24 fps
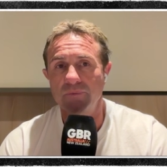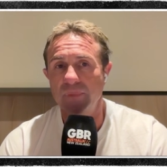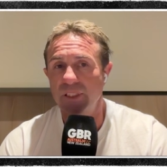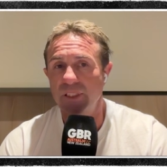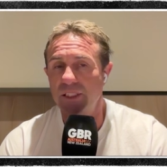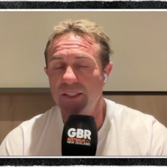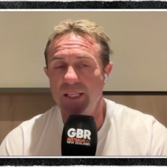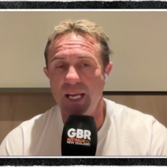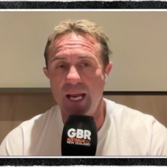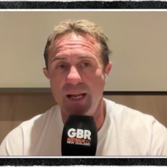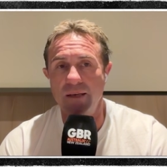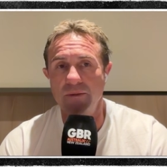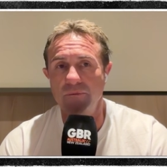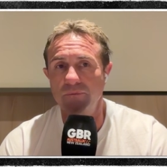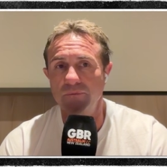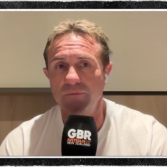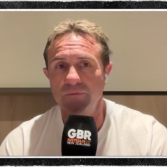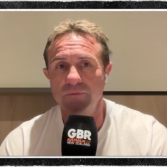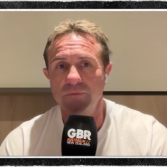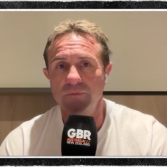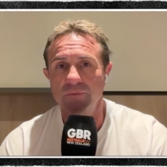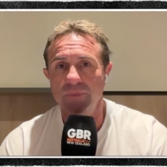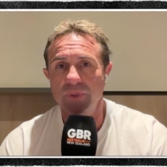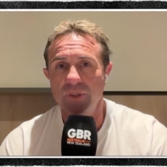It's done.
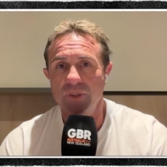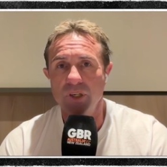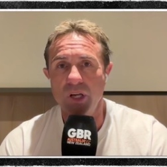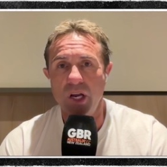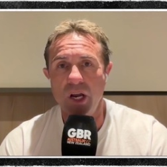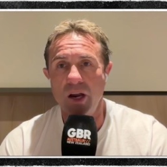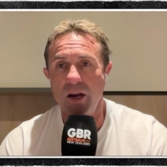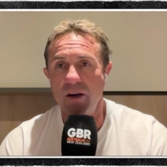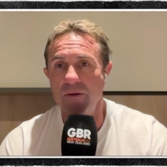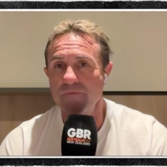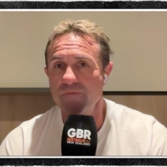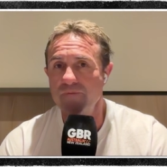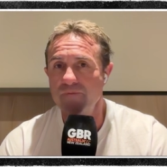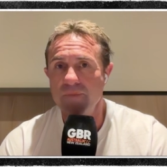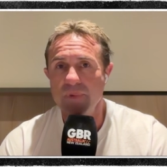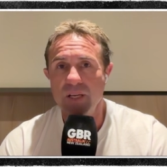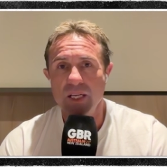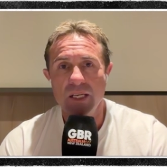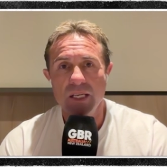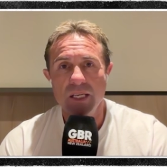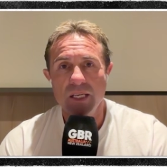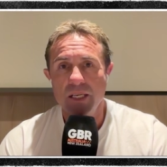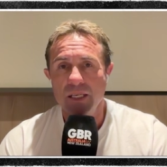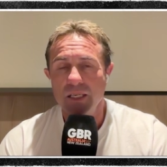So
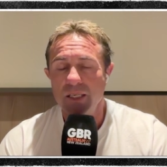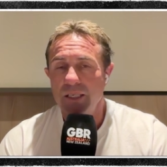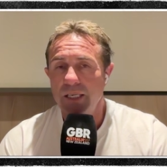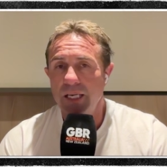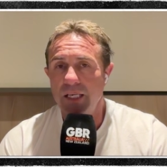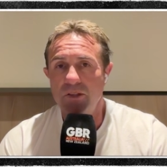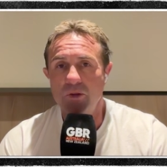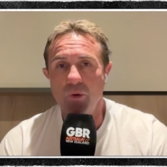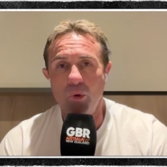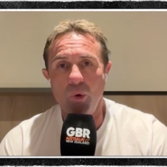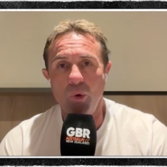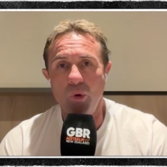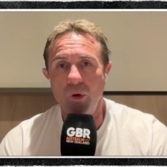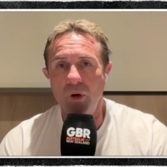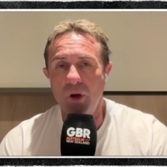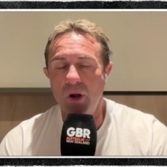it's all